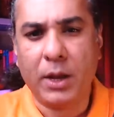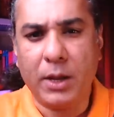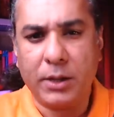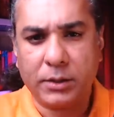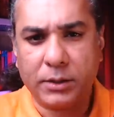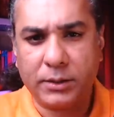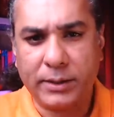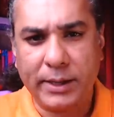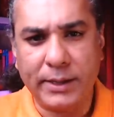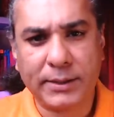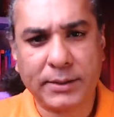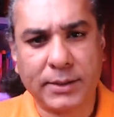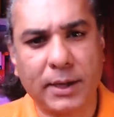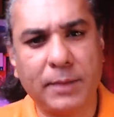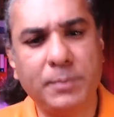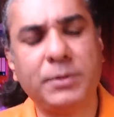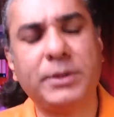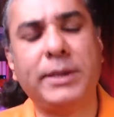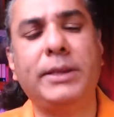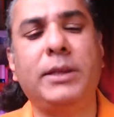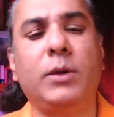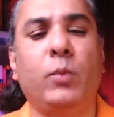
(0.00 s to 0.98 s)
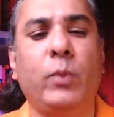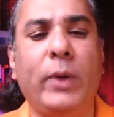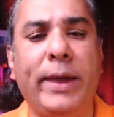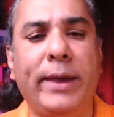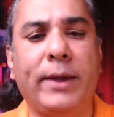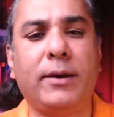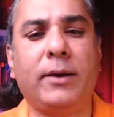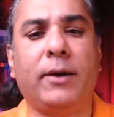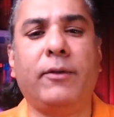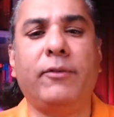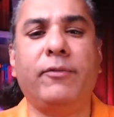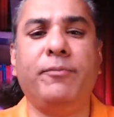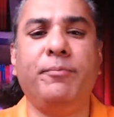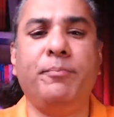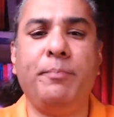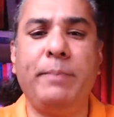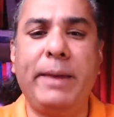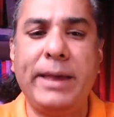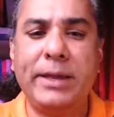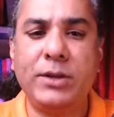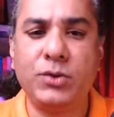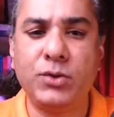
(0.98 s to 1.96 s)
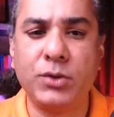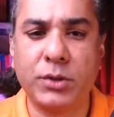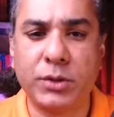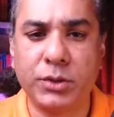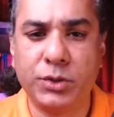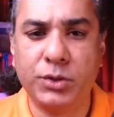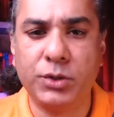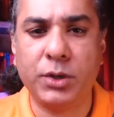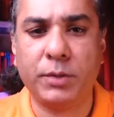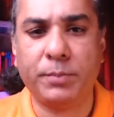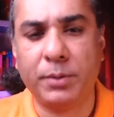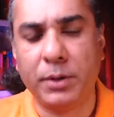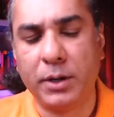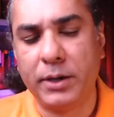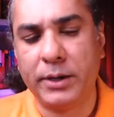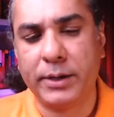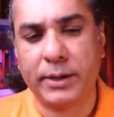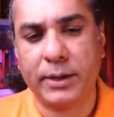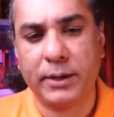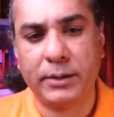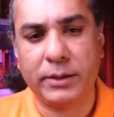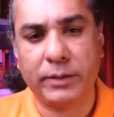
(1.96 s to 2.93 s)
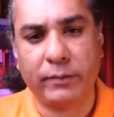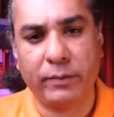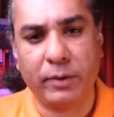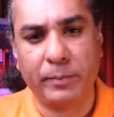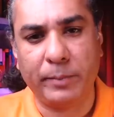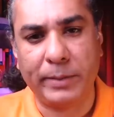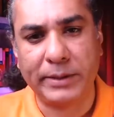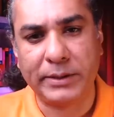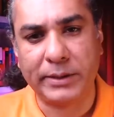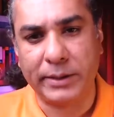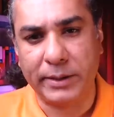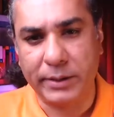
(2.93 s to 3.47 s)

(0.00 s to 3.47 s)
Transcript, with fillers: So, this comes in the wake of major geopolitical developments